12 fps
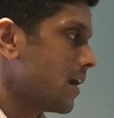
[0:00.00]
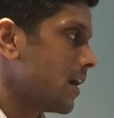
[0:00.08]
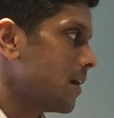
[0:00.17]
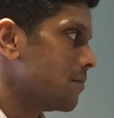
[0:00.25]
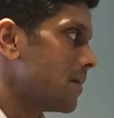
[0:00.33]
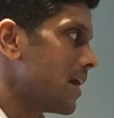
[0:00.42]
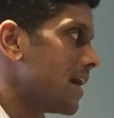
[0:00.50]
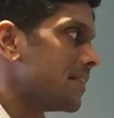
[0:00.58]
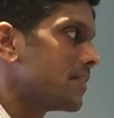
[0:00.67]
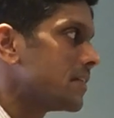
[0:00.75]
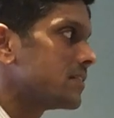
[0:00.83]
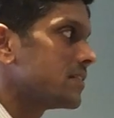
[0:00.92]
And
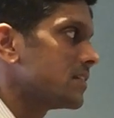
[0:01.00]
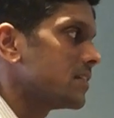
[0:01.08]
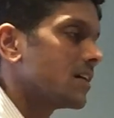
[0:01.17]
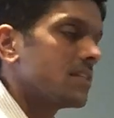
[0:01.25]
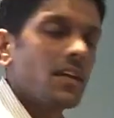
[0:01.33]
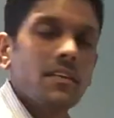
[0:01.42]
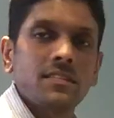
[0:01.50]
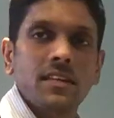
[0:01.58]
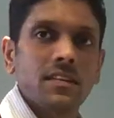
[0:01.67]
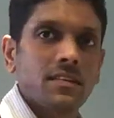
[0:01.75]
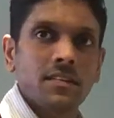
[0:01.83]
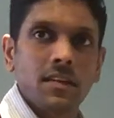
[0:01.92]
then there's the other
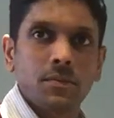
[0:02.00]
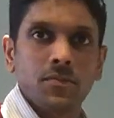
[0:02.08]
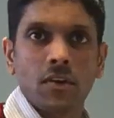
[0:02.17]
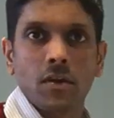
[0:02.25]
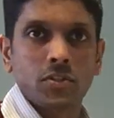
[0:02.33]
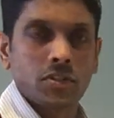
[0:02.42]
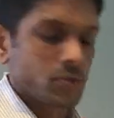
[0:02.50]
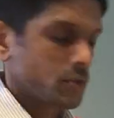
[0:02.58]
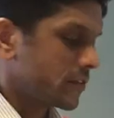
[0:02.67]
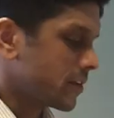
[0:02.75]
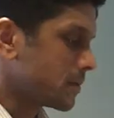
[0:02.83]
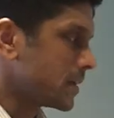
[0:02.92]
standard tips, right, which I'm sure
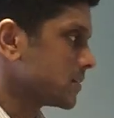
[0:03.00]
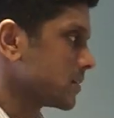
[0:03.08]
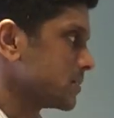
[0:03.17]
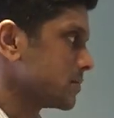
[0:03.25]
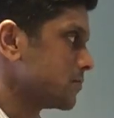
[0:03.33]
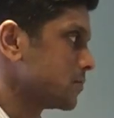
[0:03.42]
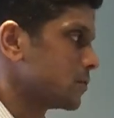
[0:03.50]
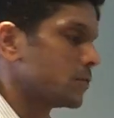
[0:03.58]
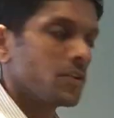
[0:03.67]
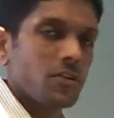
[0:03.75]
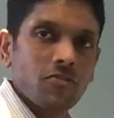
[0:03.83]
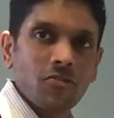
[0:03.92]
you've heard many times before.
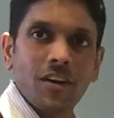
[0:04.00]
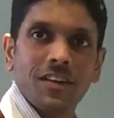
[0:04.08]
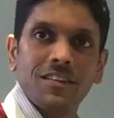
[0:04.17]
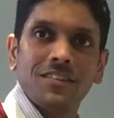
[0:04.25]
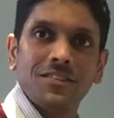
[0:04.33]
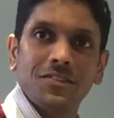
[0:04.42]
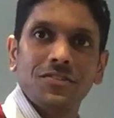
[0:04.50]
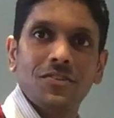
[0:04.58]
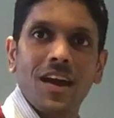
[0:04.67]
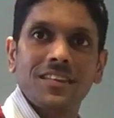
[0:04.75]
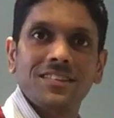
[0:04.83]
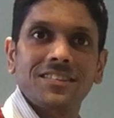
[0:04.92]
Don't try and do two
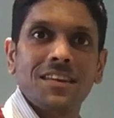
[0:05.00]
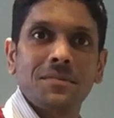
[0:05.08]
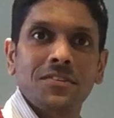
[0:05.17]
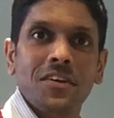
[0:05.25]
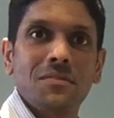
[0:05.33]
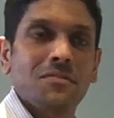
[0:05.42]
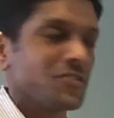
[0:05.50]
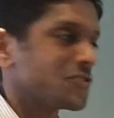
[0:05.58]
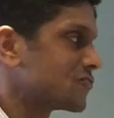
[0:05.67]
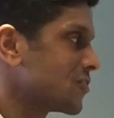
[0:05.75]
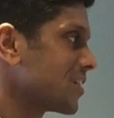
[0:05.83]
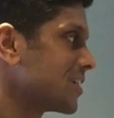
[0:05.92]
hands at the same time. If you're
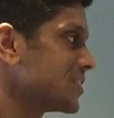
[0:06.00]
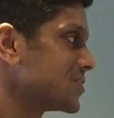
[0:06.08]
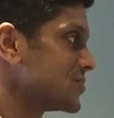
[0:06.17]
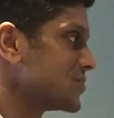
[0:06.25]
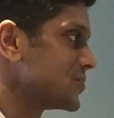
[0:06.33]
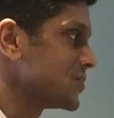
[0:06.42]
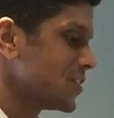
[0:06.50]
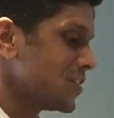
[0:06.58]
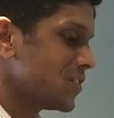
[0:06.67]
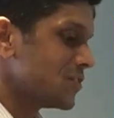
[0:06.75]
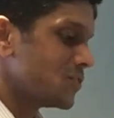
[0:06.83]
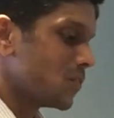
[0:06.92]
struggling, just do
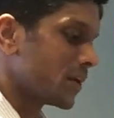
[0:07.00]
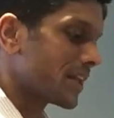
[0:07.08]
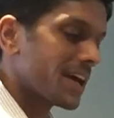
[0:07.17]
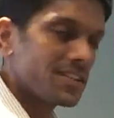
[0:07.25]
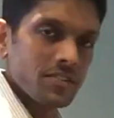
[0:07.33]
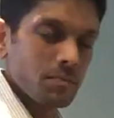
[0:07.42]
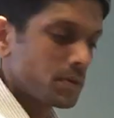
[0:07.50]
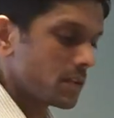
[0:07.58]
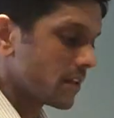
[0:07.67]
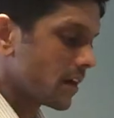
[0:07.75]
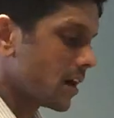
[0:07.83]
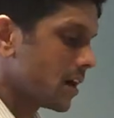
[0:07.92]
one hand, just
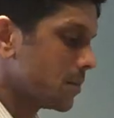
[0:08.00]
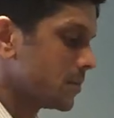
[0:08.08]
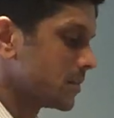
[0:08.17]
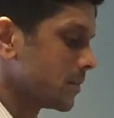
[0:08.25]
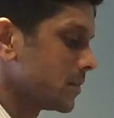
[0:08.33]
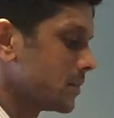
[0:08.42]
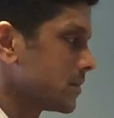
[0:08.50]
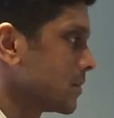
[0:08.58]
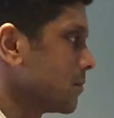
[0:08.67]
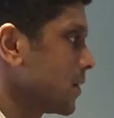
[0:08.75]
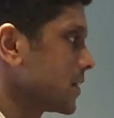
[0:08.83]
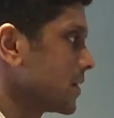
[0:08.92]
build it up. So
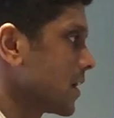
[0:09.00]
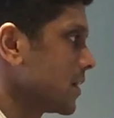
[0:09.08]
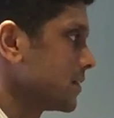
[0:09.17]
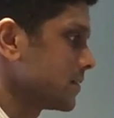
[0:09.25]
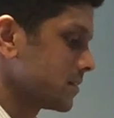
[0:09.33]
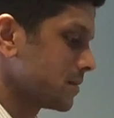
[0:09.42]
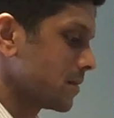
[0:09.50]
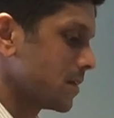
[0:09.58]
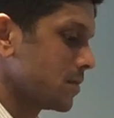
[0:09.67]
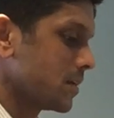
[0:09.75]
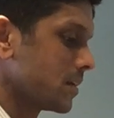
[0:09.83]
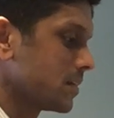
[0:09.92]
in my case,
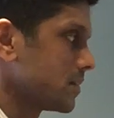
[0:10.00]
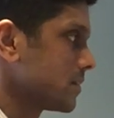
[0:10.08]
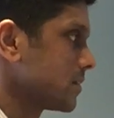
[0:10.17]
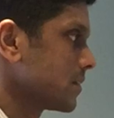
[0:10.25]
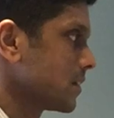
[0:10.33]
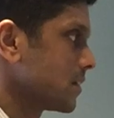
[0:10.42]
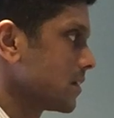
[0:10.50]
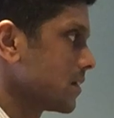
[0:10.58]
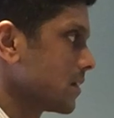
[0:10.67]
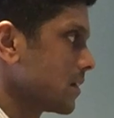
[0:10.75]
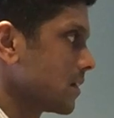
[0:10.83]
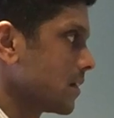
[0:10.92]
maybe it's,
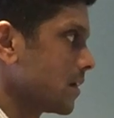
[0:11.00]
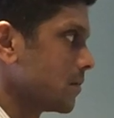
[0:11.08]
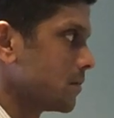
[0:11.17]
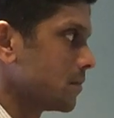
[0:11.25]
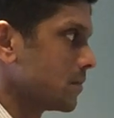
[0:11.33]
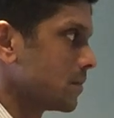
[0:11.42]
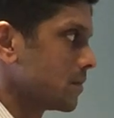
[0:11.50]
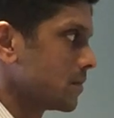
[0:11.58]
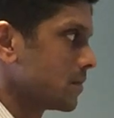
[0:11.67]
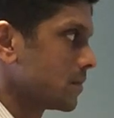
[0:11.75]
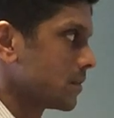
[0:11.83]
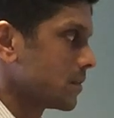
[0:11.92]

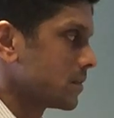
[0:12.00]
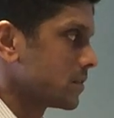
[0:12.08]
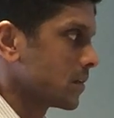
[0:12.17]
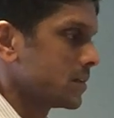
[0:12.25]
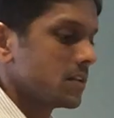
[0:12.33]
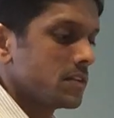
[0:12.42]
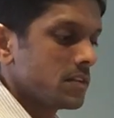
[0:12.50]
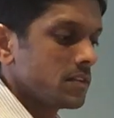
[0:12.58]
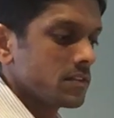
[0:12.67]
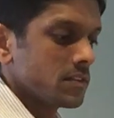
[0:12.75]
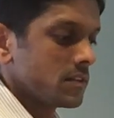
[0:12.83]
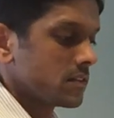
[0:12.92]
so I did
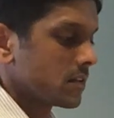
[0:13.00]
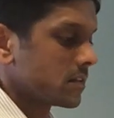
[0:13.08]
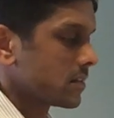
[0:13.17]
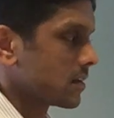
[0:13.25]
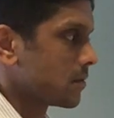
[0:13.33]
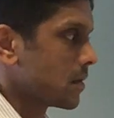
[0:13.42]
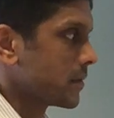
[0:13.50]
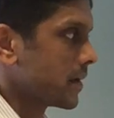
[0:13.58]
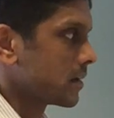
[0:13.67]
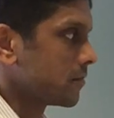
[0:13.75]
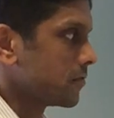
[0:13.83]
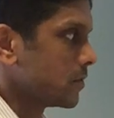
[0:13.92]
these notes, didn't I? Maybe
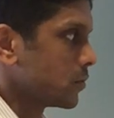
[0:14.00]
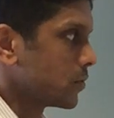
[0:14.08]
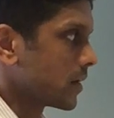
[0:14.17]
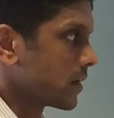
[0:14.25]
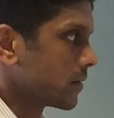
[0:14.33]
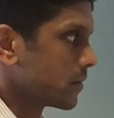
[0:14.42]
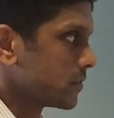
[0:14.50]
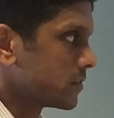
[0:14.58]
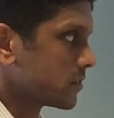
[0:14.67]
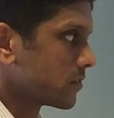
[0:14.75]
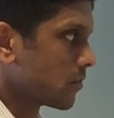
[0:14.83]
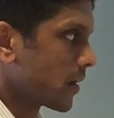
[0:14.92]
add a few more now,
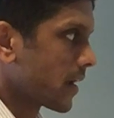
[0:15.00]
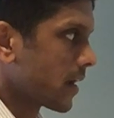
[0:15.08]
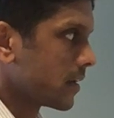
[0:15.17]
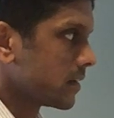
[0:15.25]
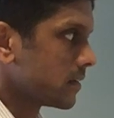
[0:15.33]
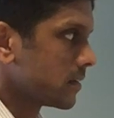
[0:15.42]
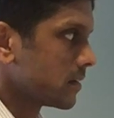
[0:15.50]
just the right hand.